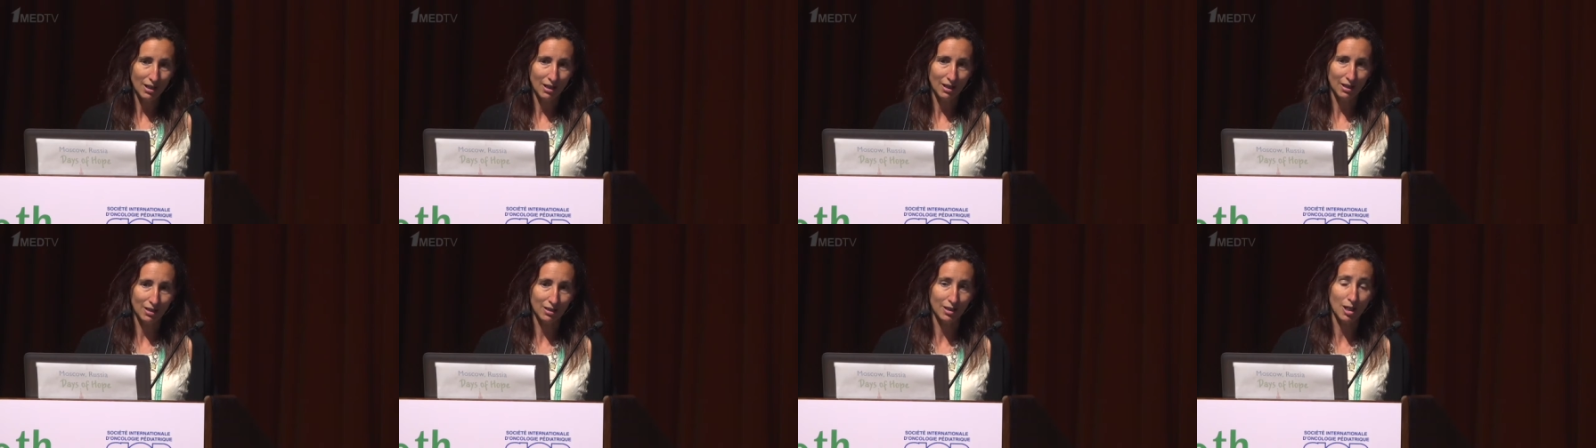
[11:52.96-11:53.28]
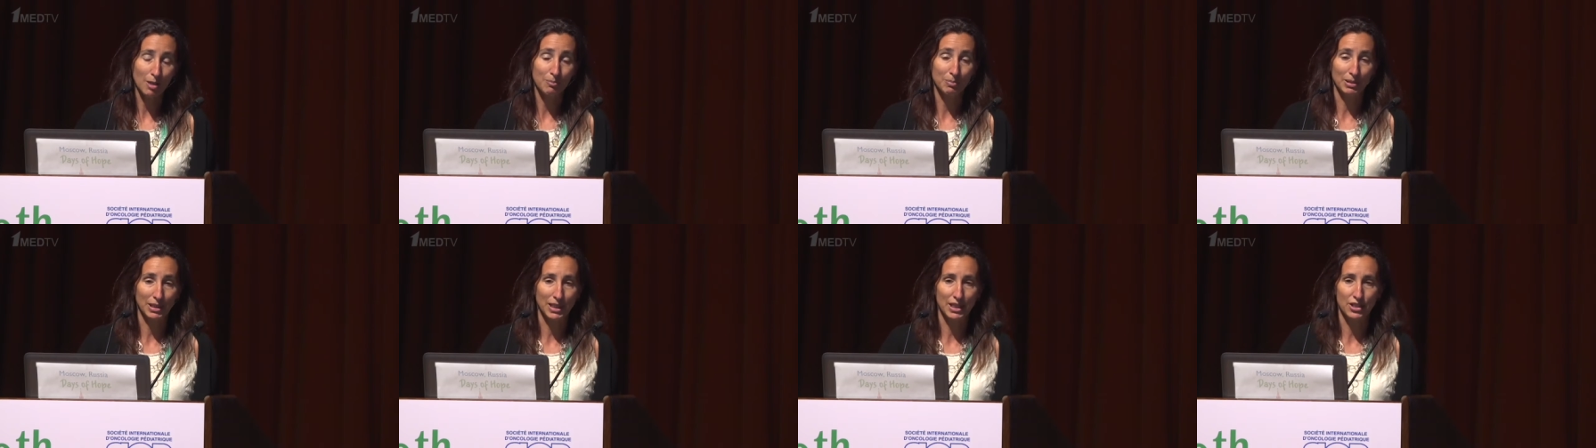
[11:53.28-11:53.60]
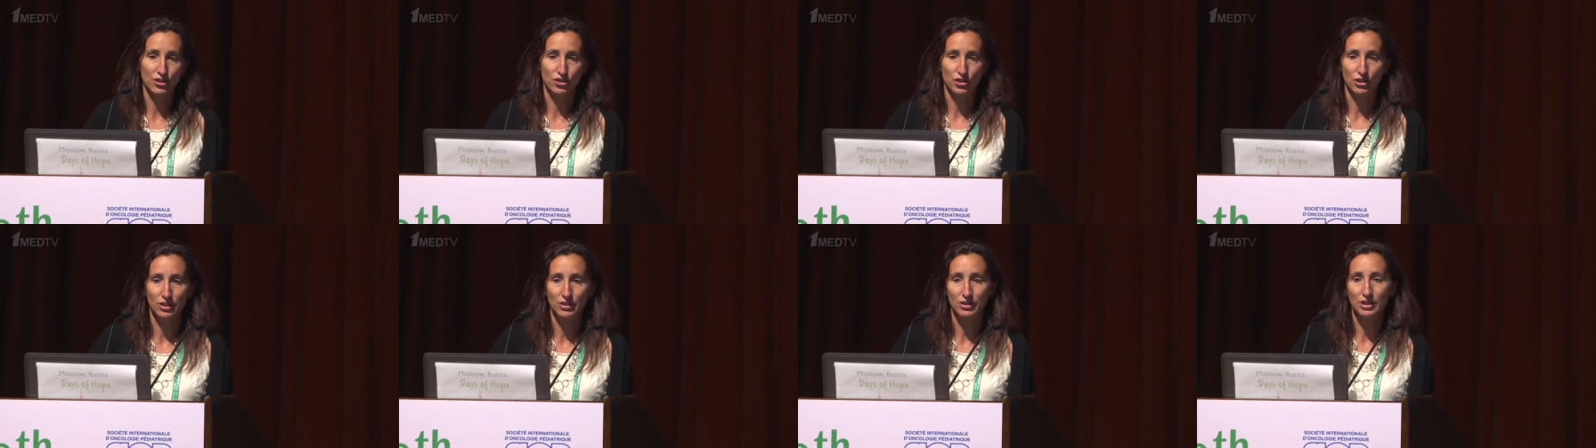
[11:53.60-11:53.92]

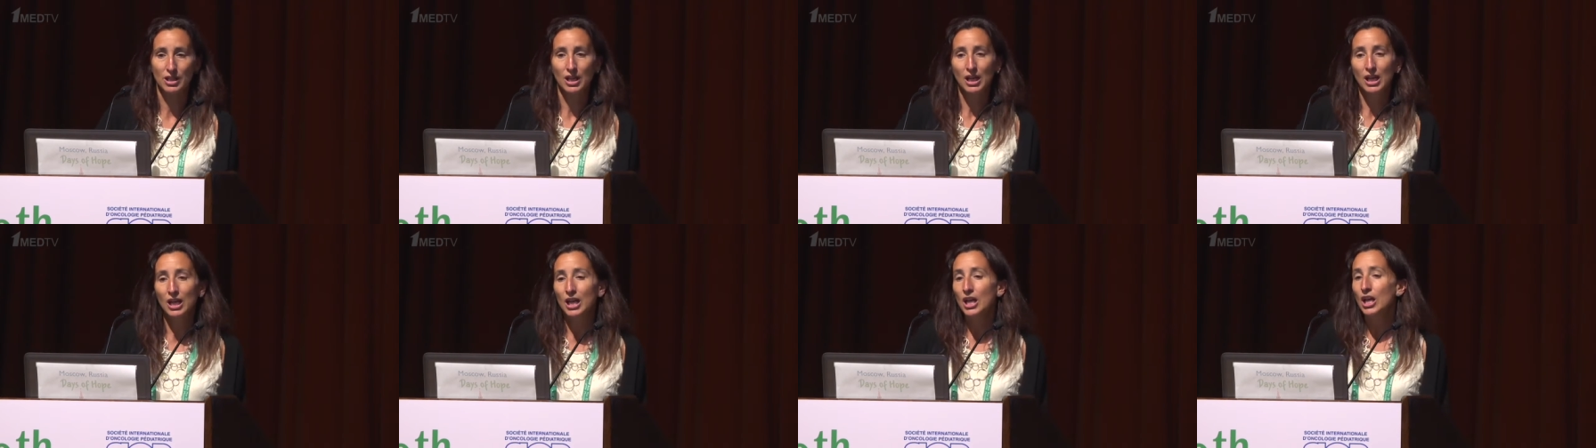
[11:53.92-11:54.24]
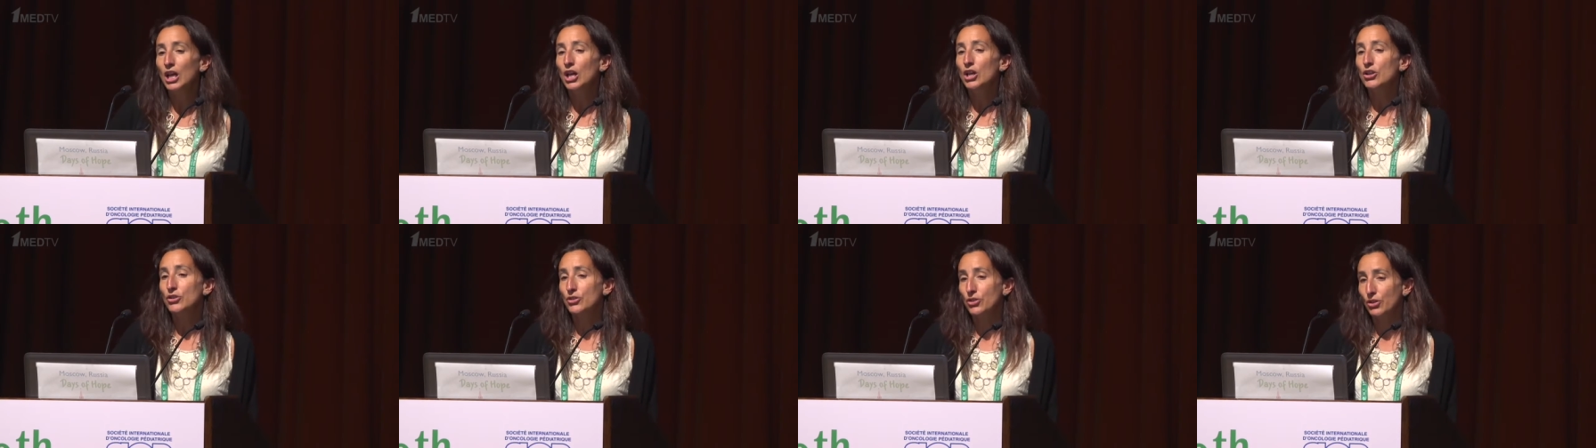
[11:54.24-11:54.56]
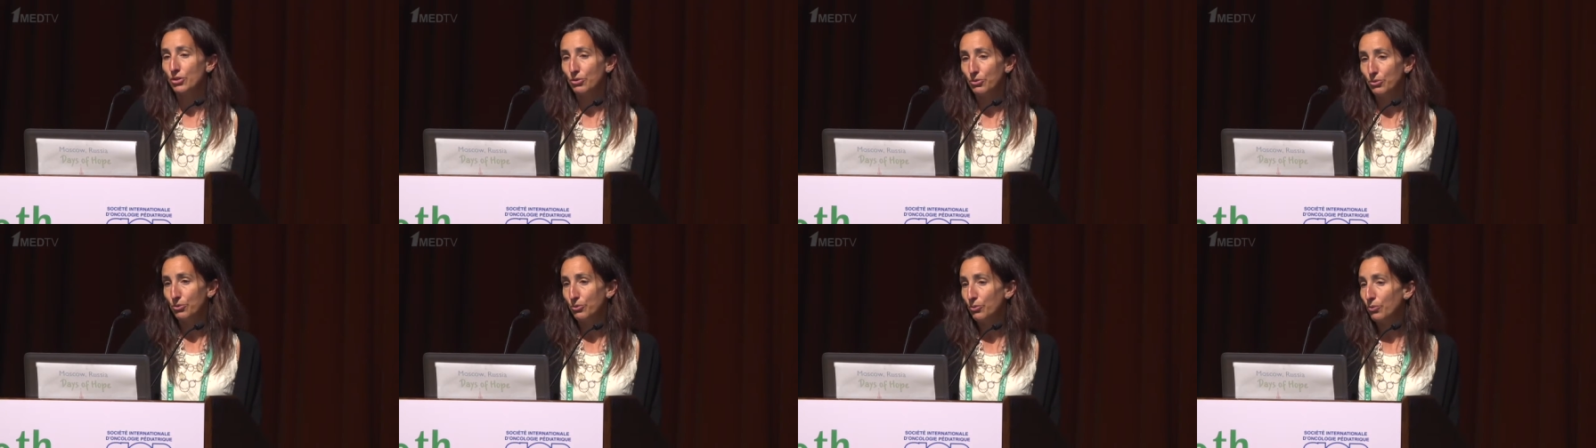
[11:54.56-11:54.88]
complications.
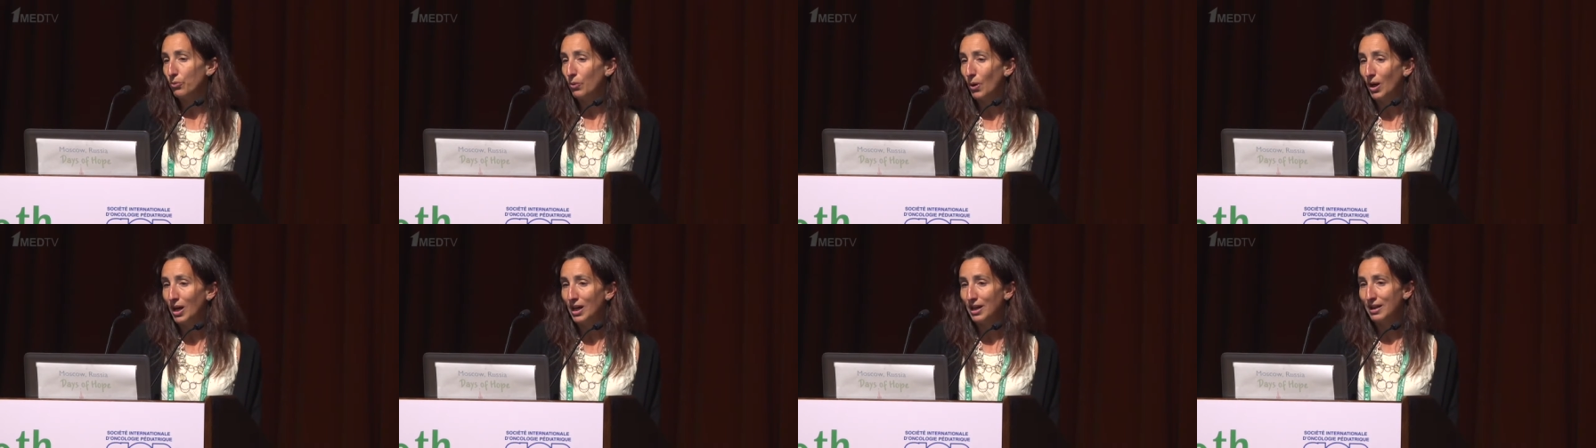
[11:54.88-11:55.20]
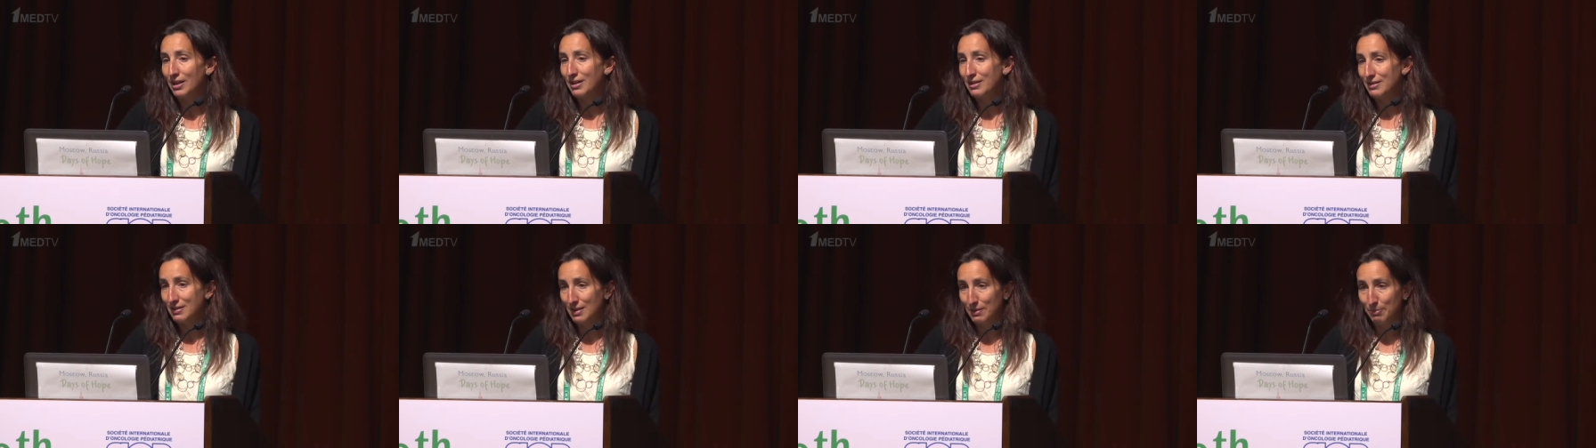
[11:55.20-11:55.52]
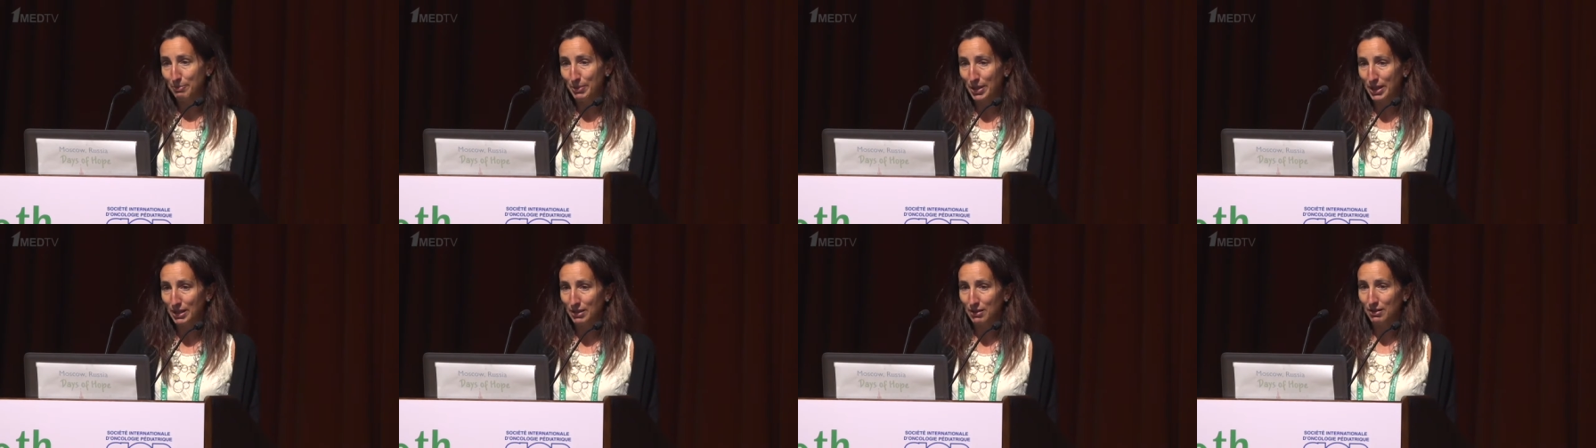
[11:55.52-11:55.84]
So why is it
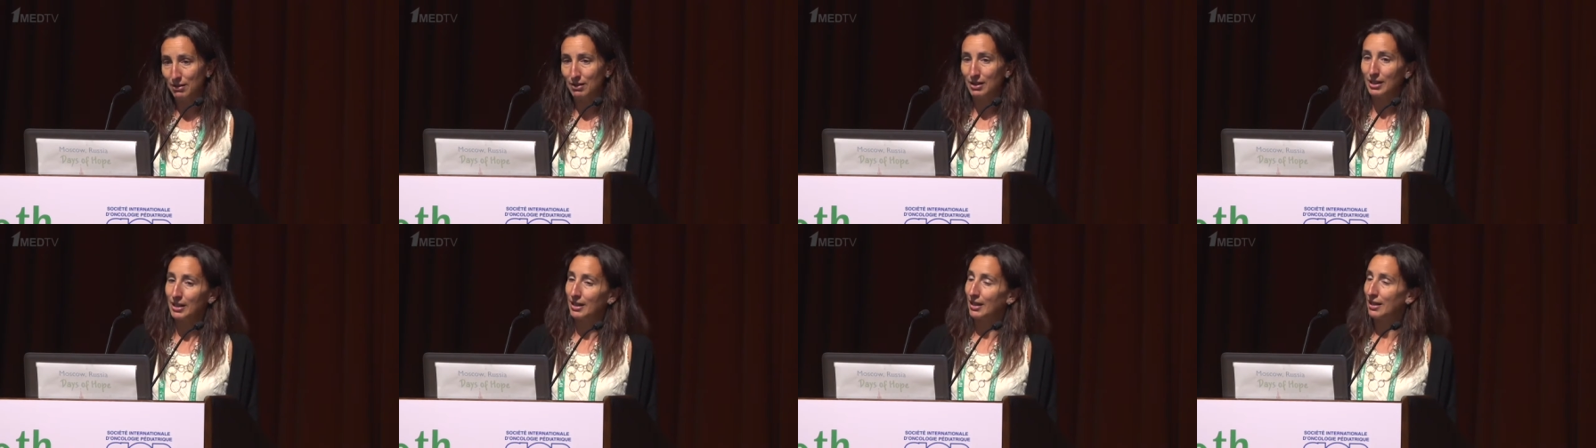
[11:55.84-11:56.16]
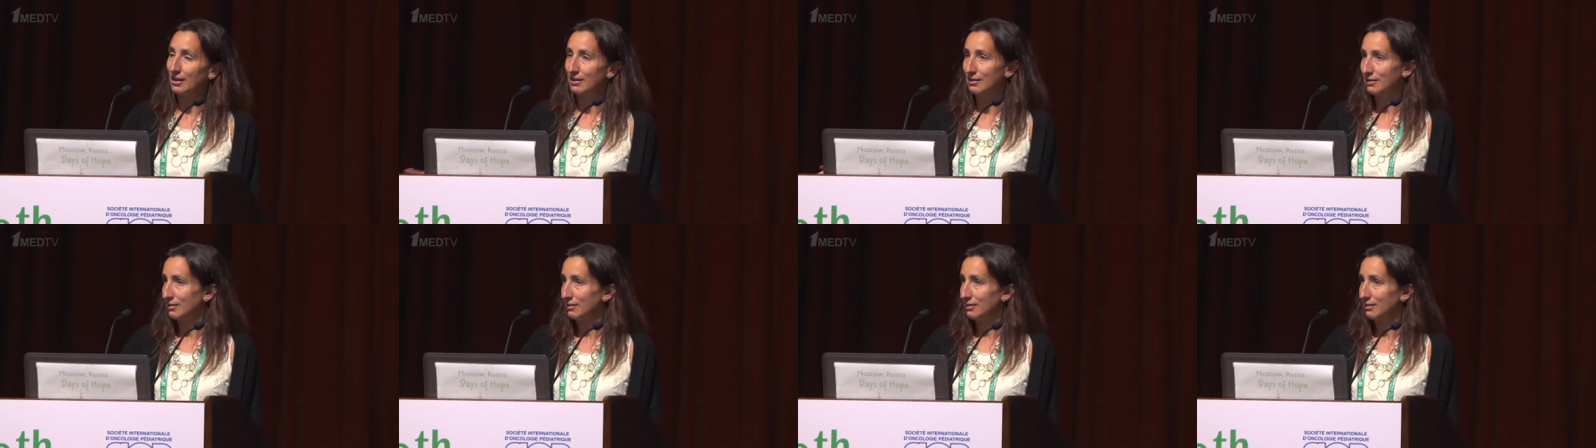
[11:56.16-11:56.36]
better? Again,